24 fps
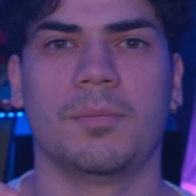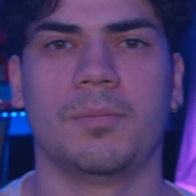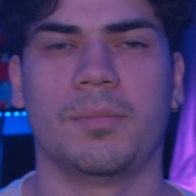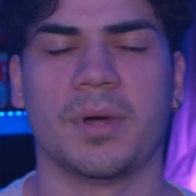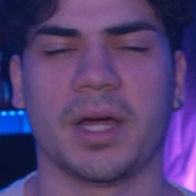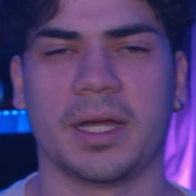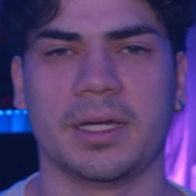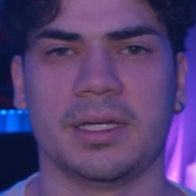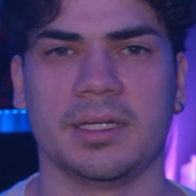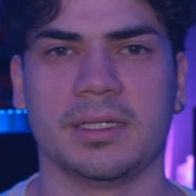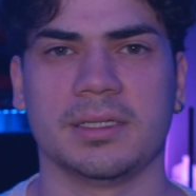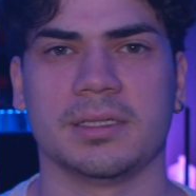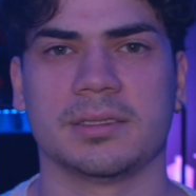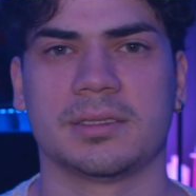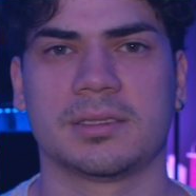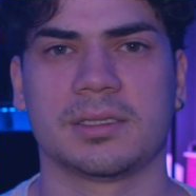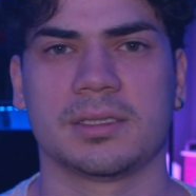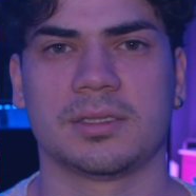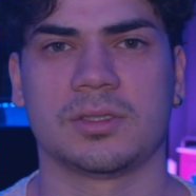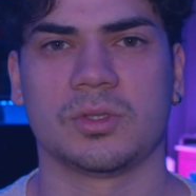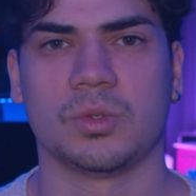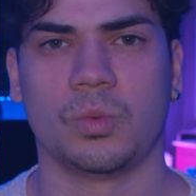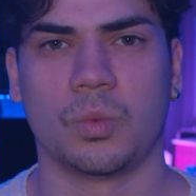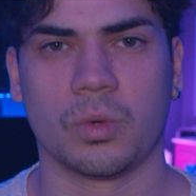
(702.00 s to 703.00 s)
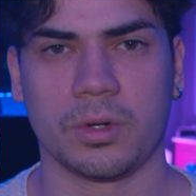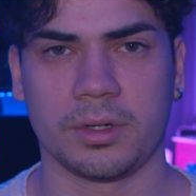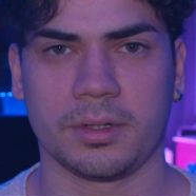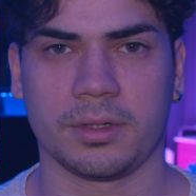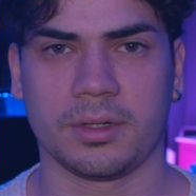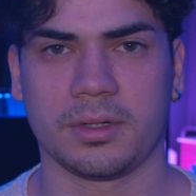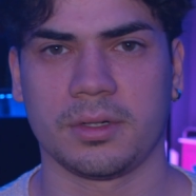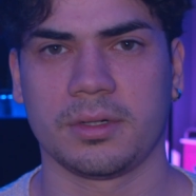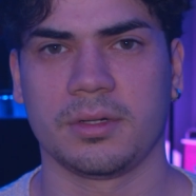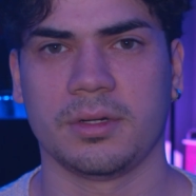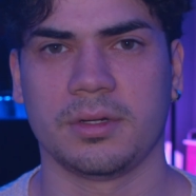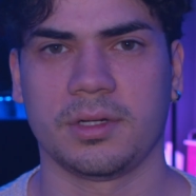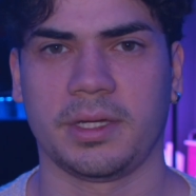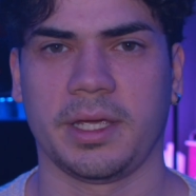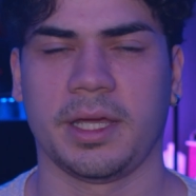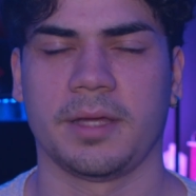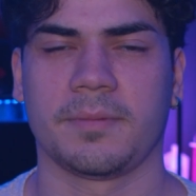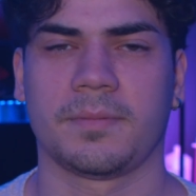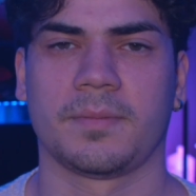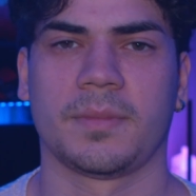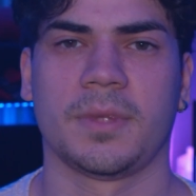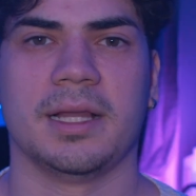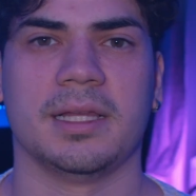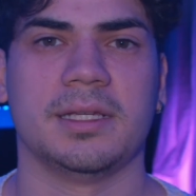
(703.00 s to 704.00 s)
bindings to work, okay?
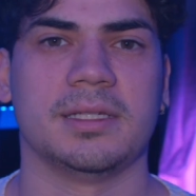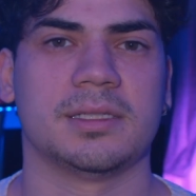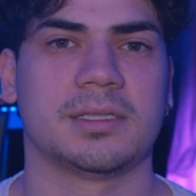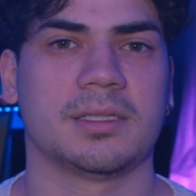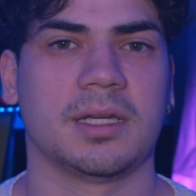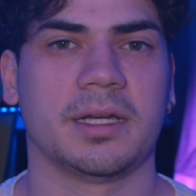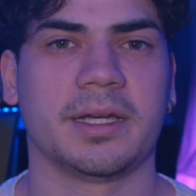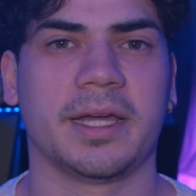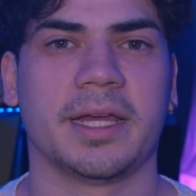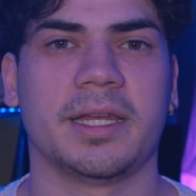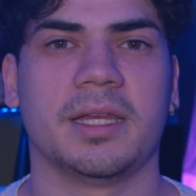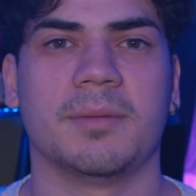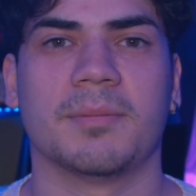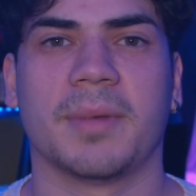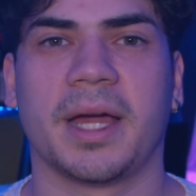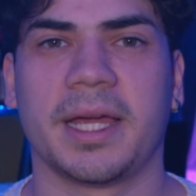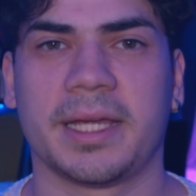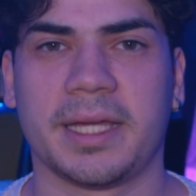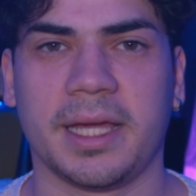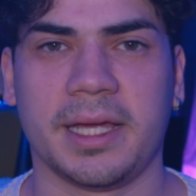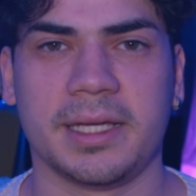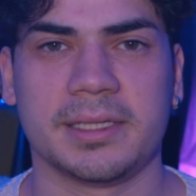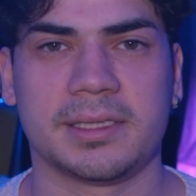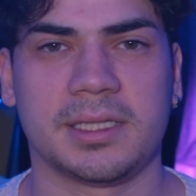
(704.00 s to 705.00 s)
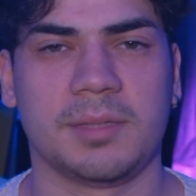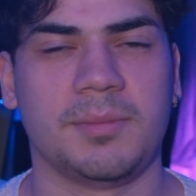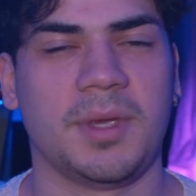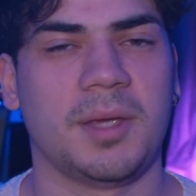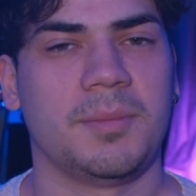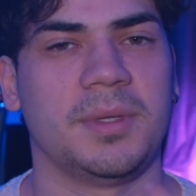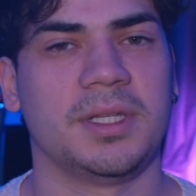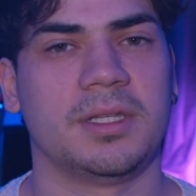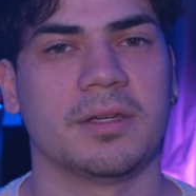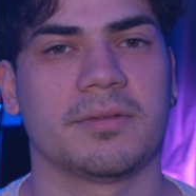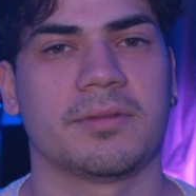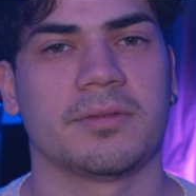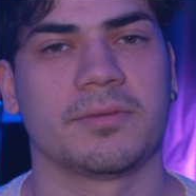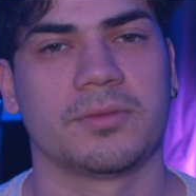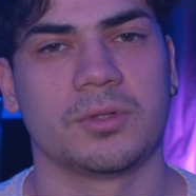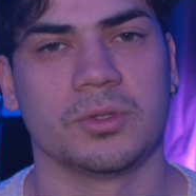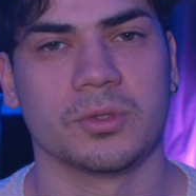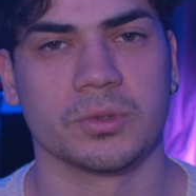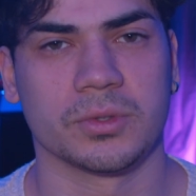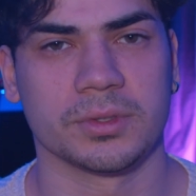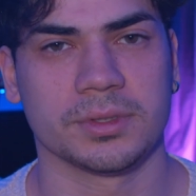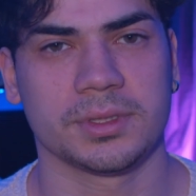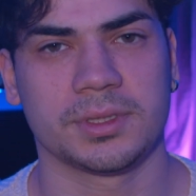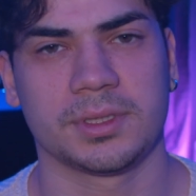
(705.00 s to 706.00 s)
At least, again, in my case, it may be different for
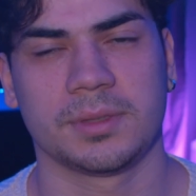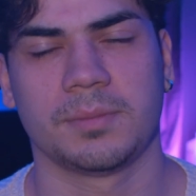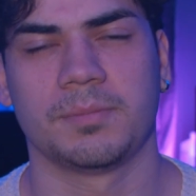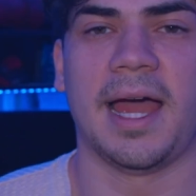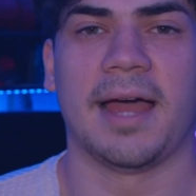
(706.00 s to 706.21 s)
yours.